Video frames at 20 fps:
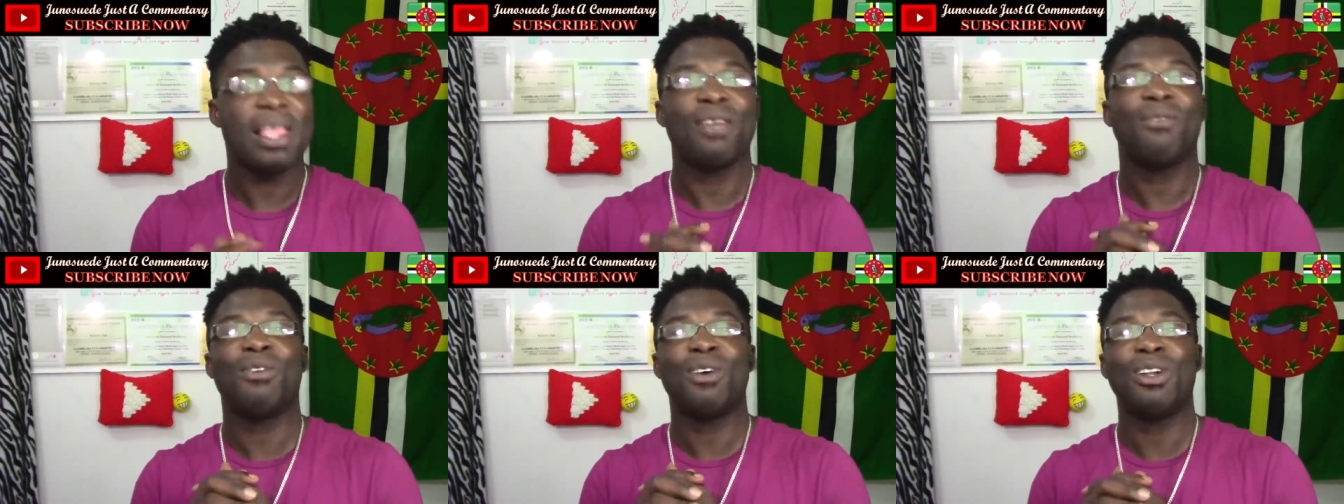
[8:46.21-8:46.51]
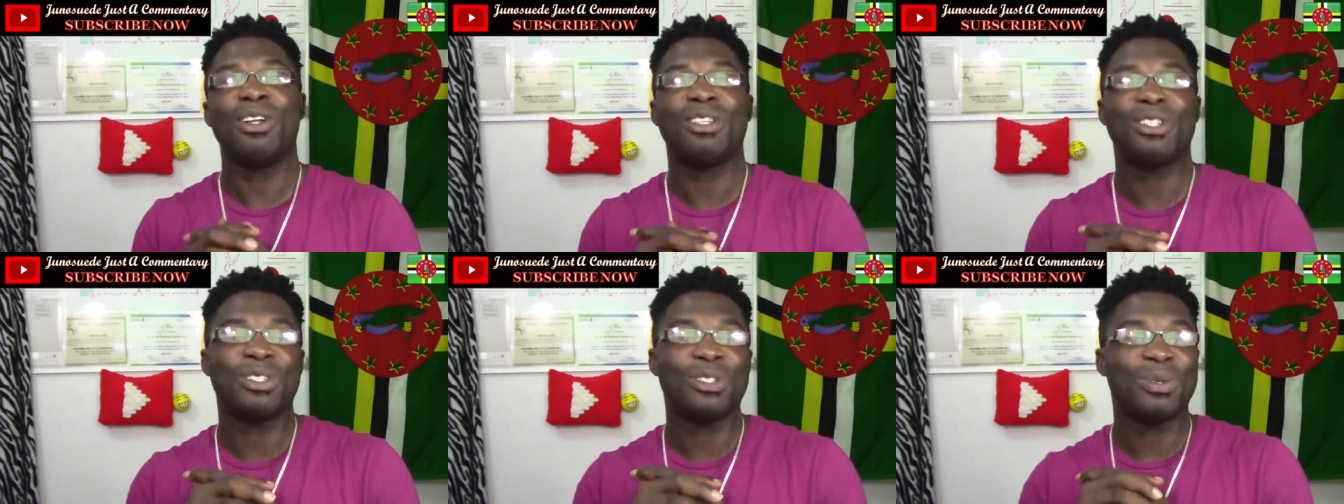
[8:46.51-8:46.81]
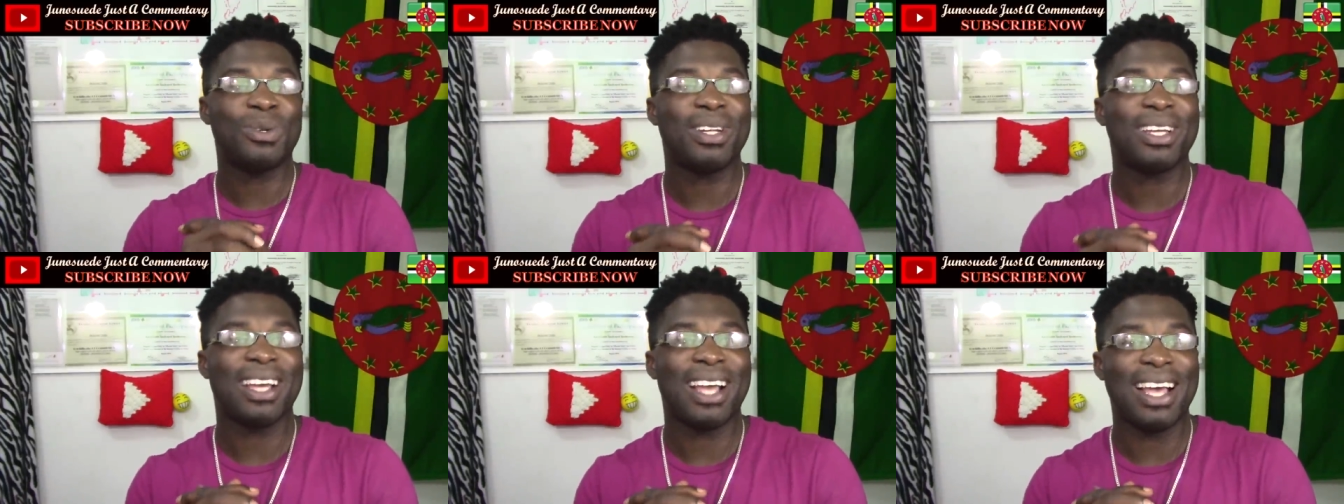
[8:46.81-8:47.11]
follow us on
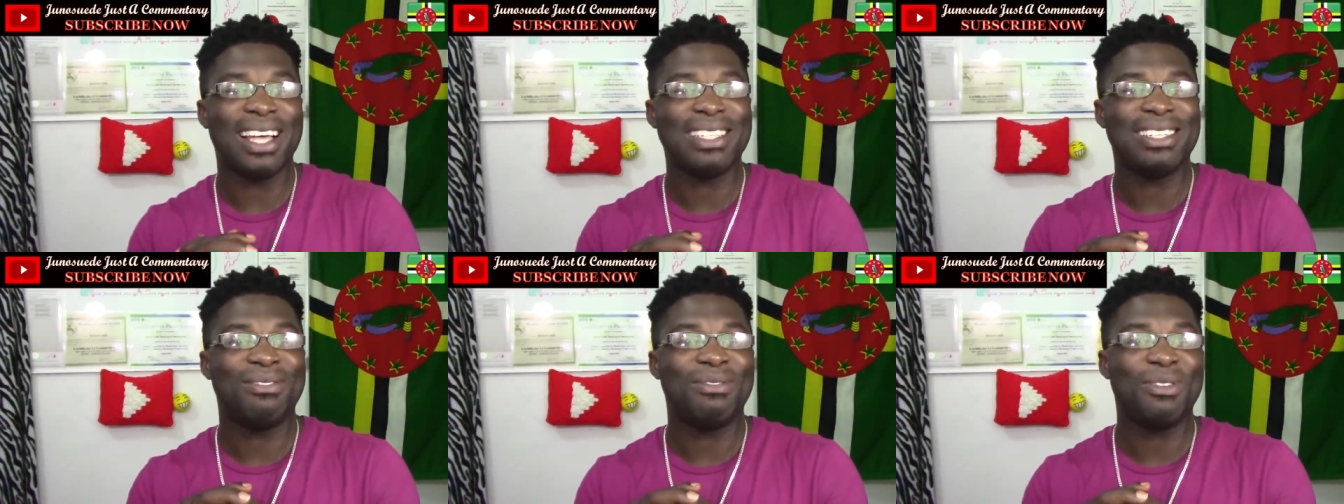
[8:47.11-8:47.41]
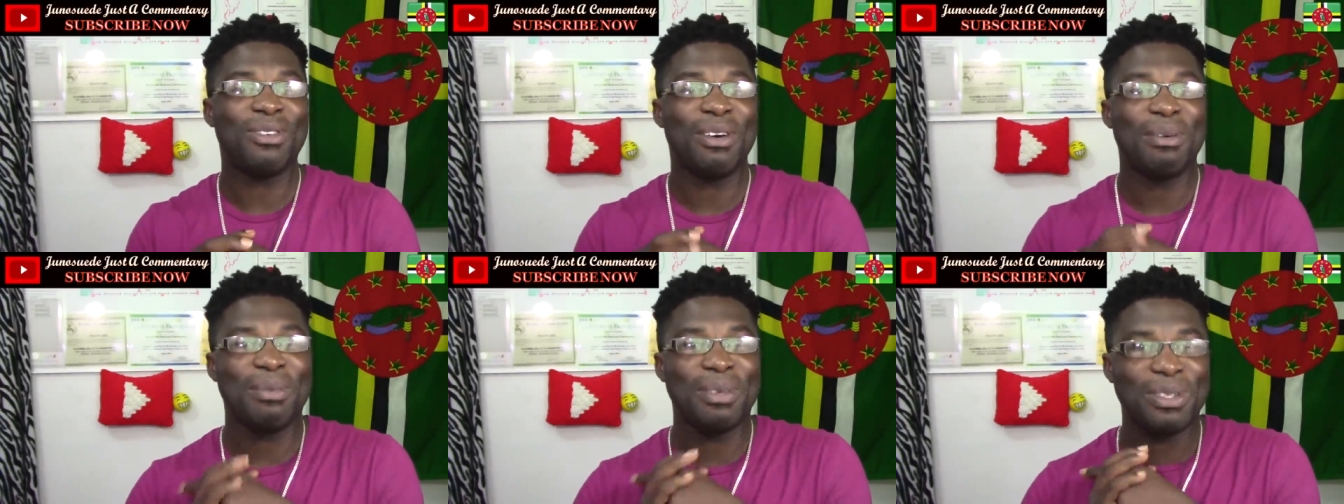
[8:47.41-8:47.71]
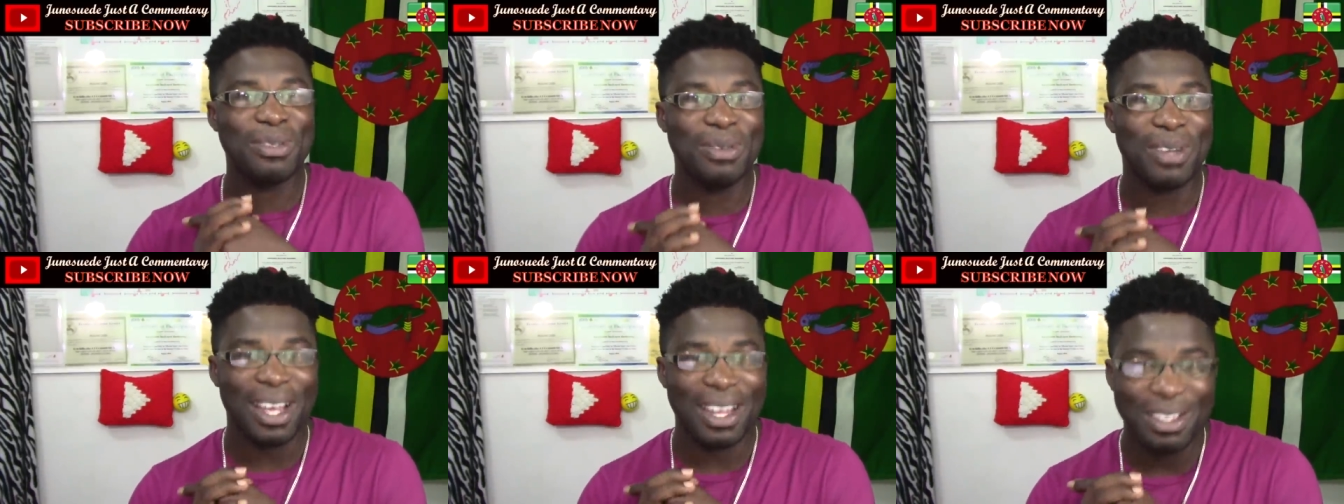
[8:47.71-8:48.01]
twitter guys if you want me
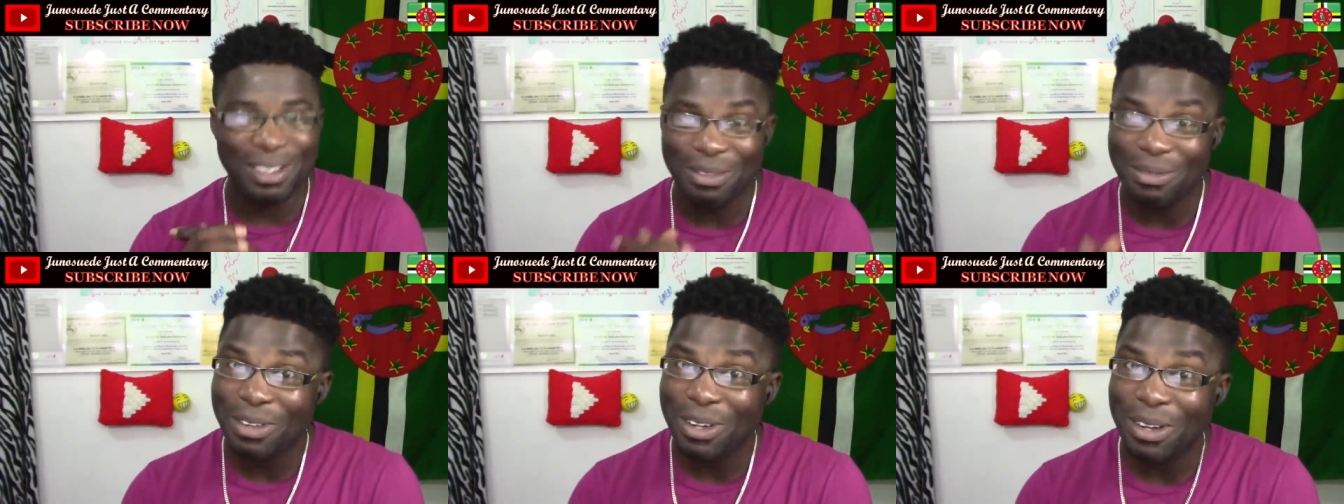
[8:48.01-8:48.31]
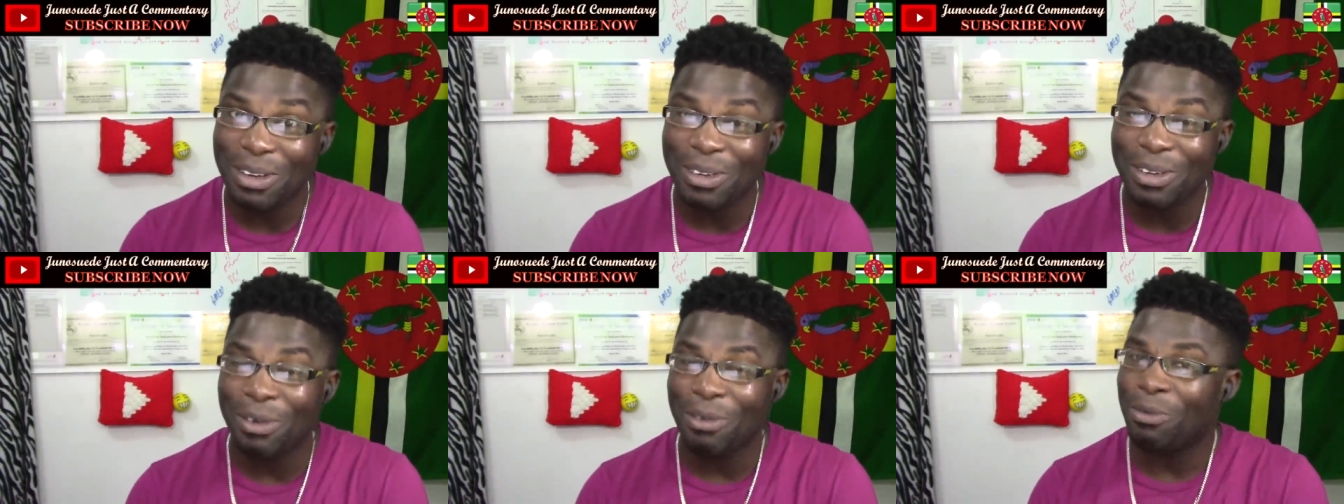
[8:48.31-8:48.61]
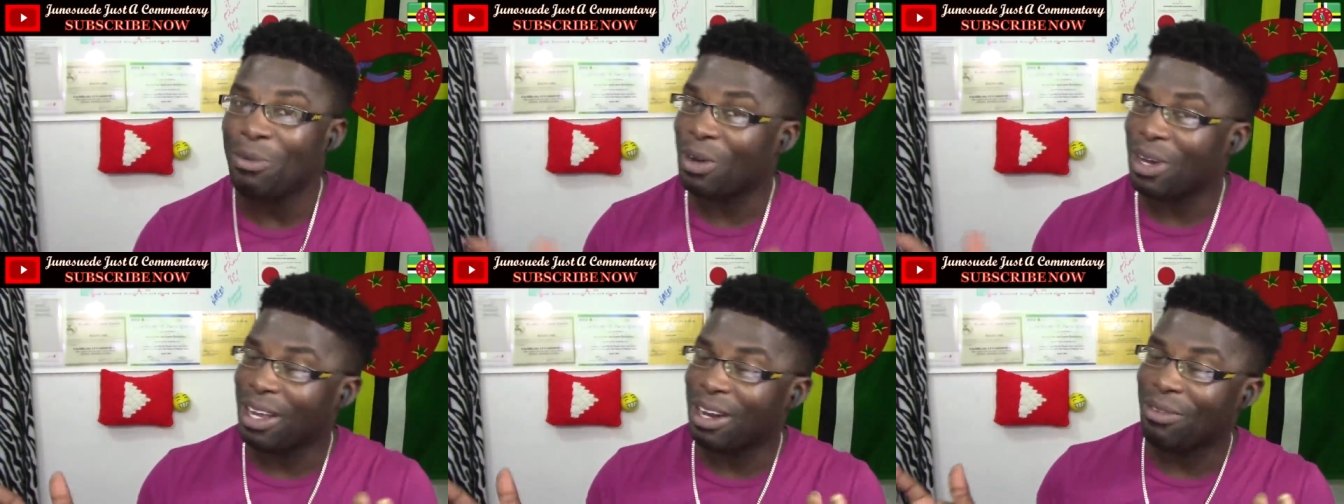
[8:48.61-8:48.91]
to react to video don't
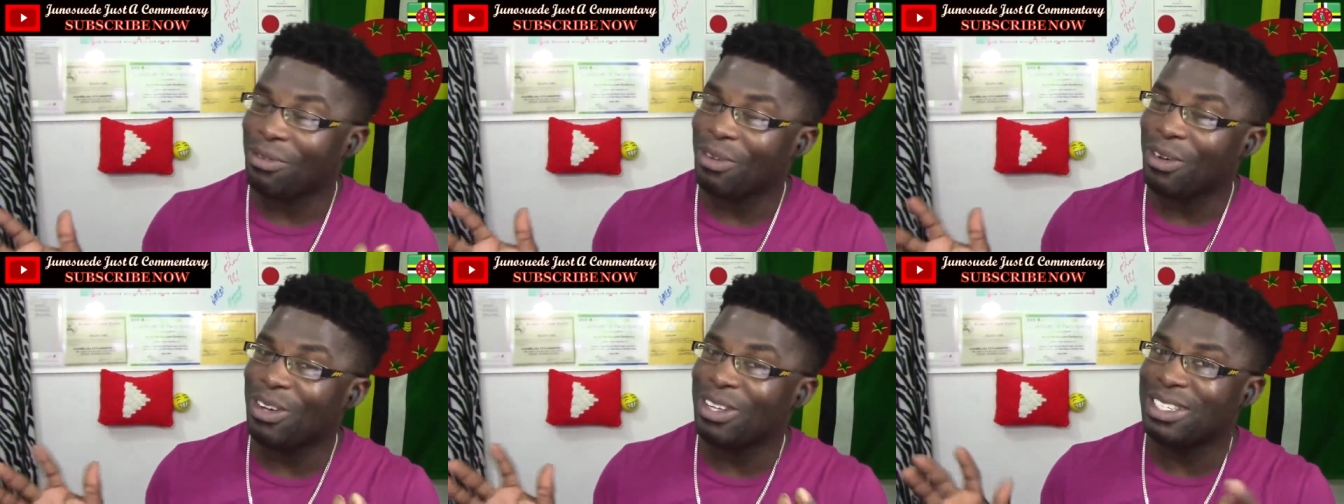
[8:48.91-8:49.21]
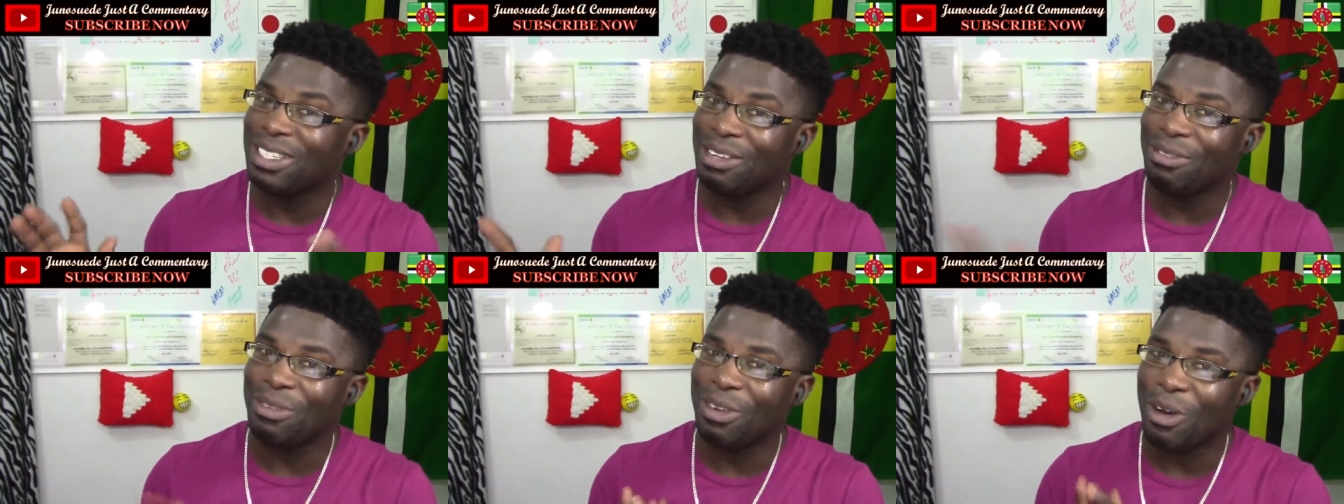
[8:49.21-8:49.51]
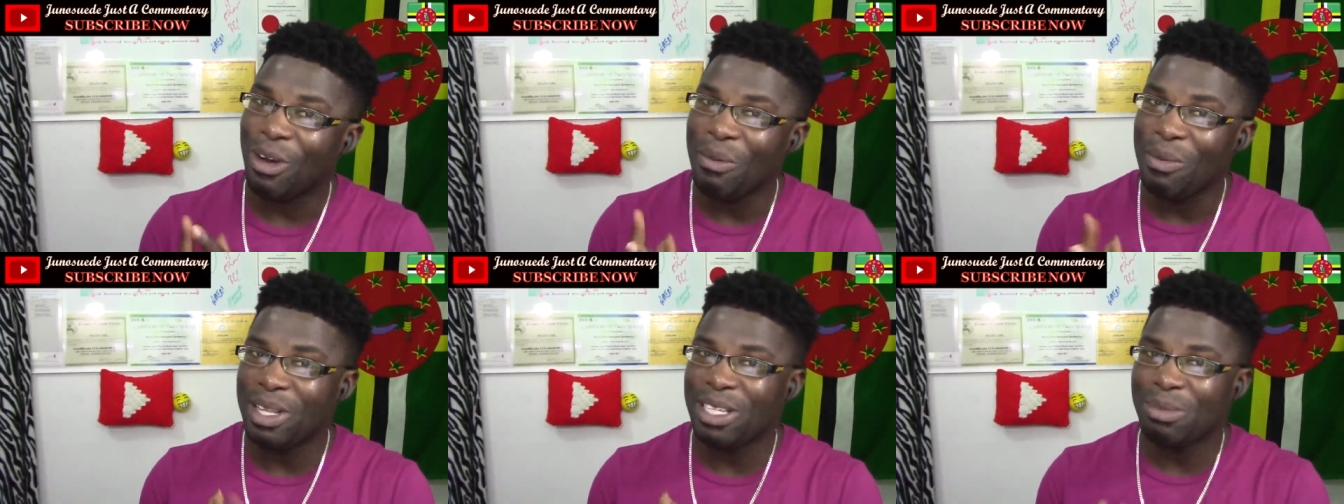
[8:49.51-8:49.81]
forget of course leave a
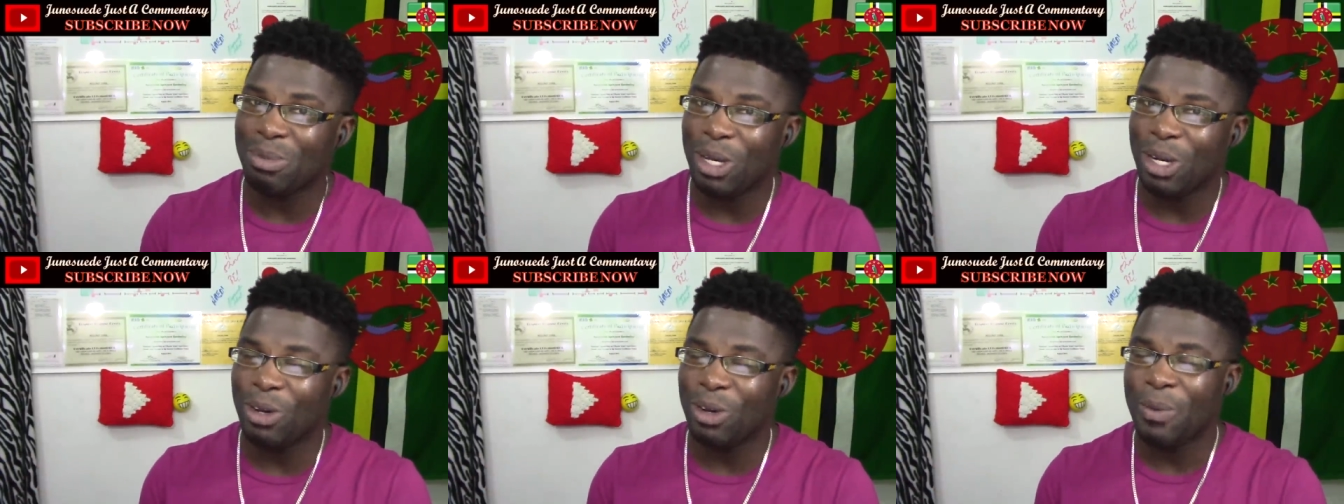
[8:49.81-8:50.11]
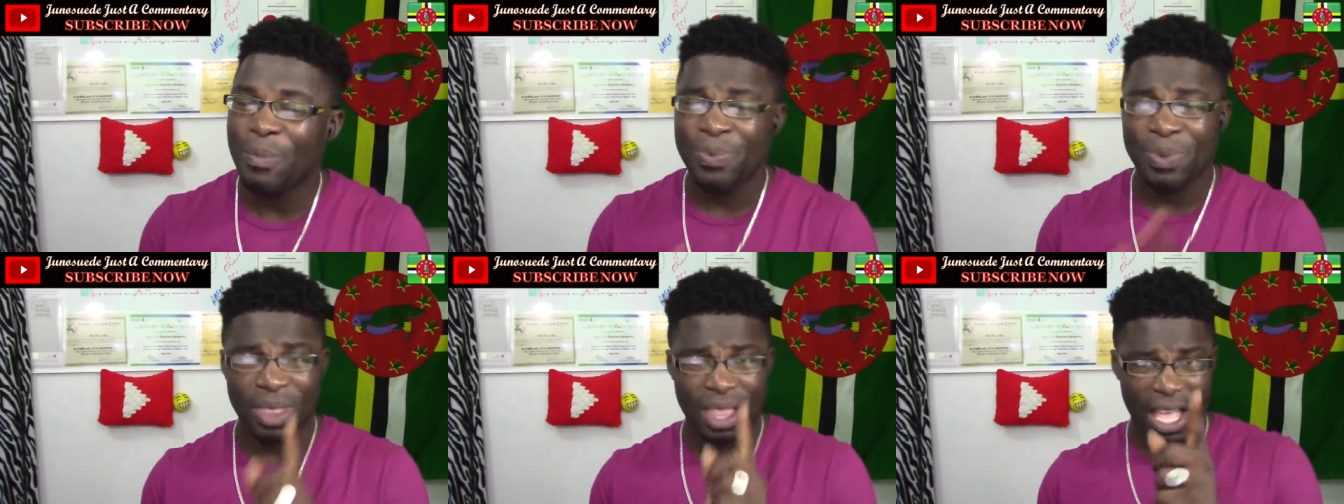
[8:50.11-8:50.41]
comments below